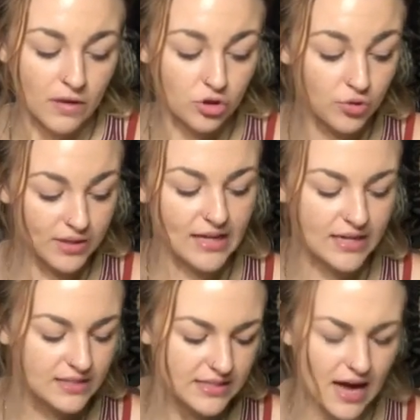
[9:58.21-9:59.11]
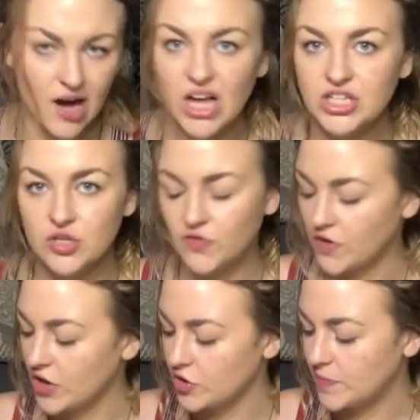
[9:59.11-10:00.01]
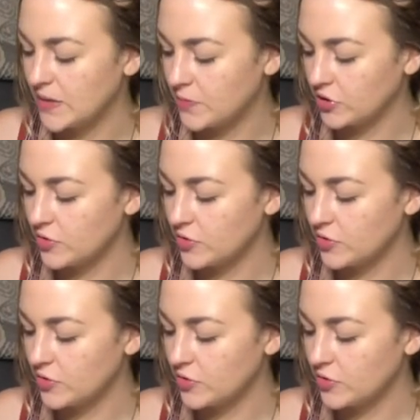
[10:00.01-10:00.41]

creates that also for other people.